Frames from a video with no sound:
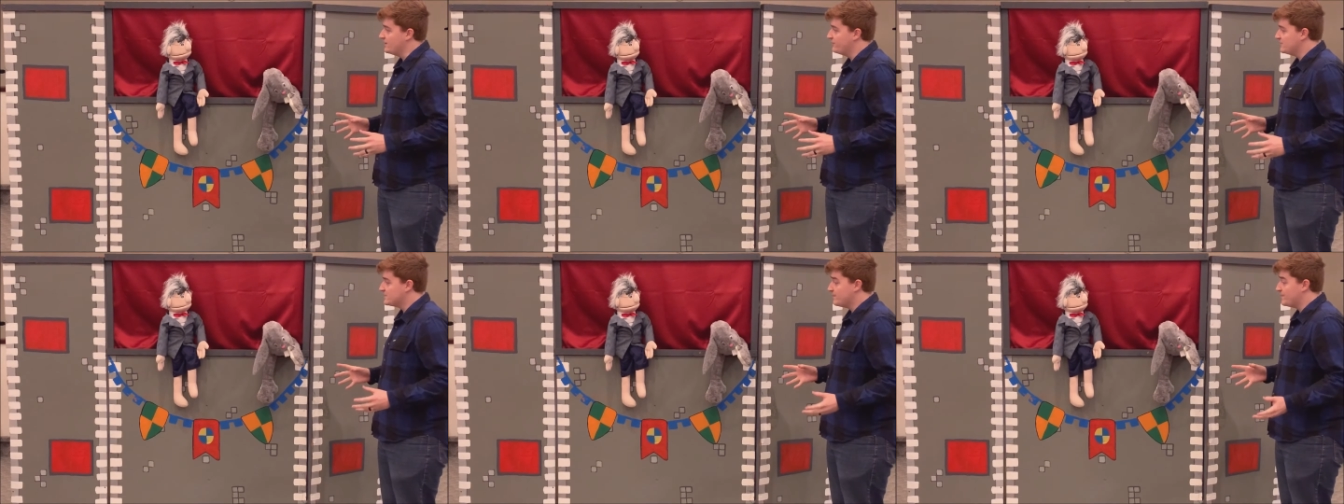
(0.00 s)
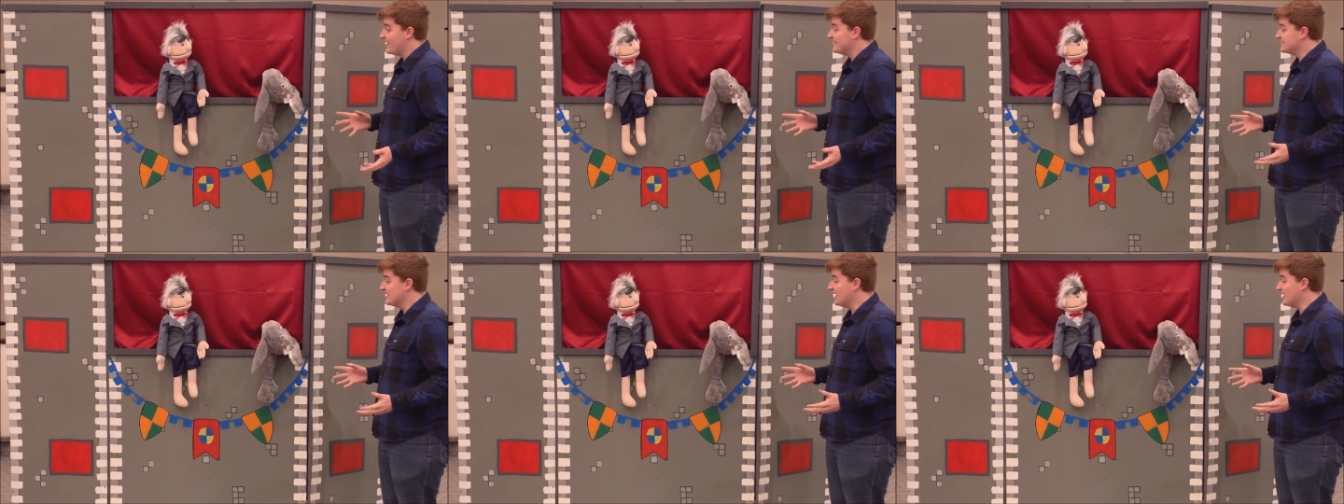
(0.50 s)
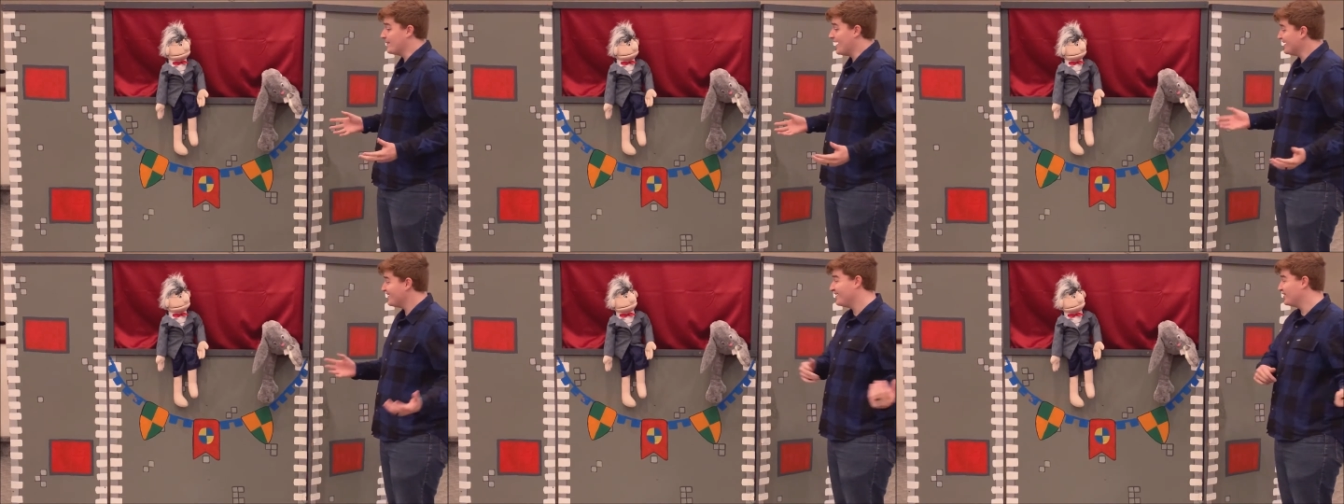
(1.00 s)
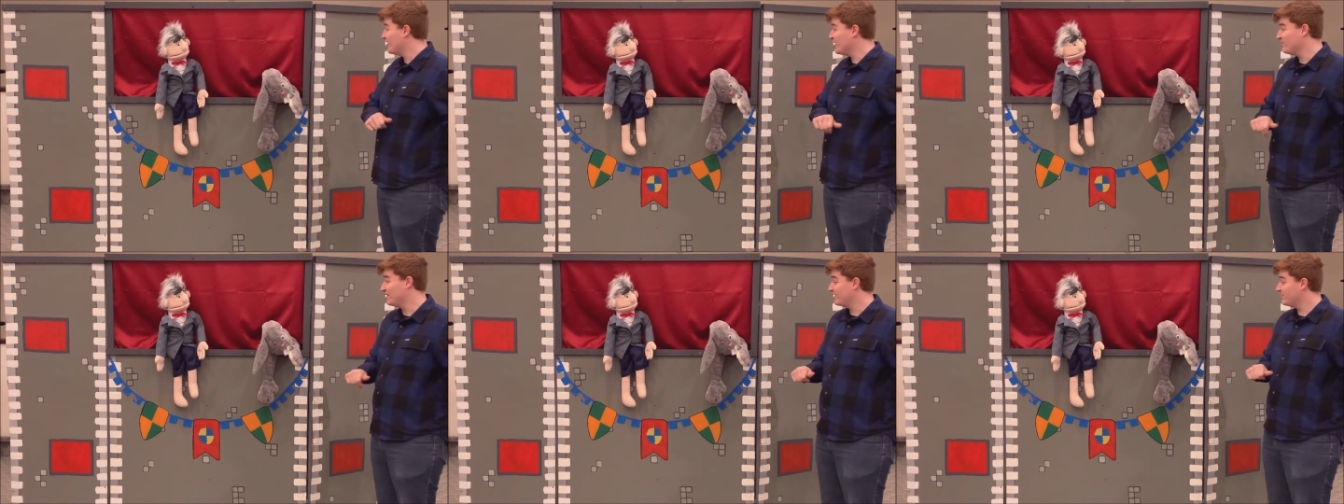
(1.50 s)
if it's a bad time, I can
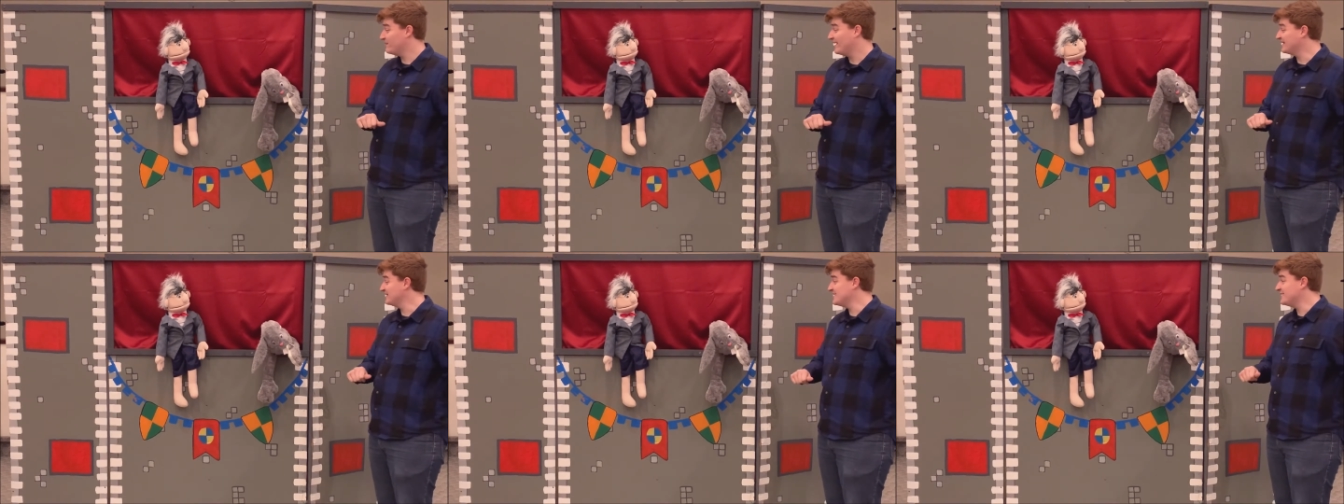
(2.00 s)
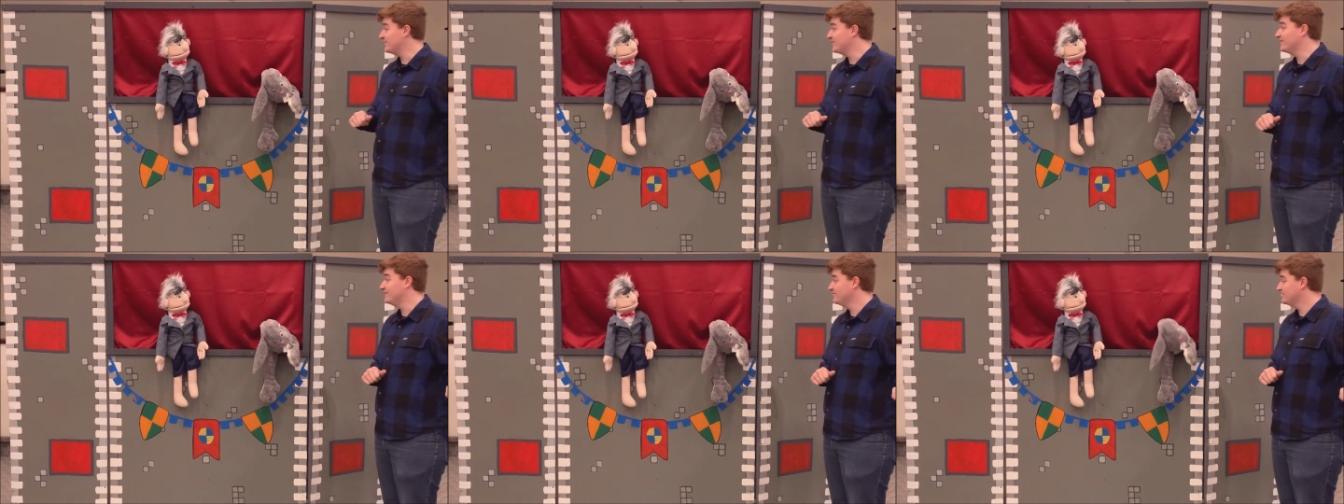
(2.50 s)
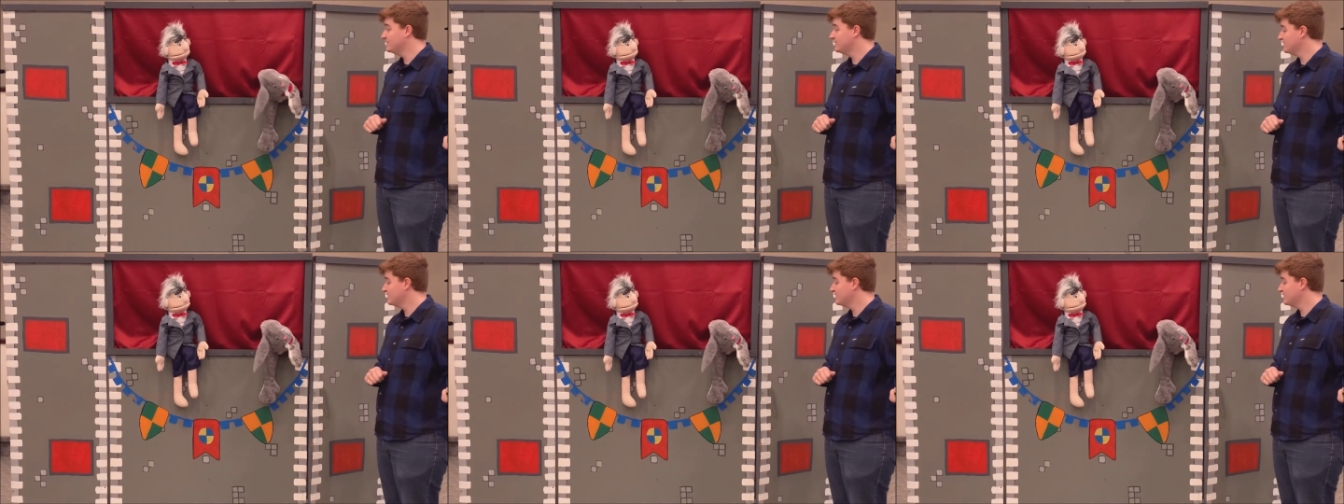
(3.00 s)
go and come back later. Hey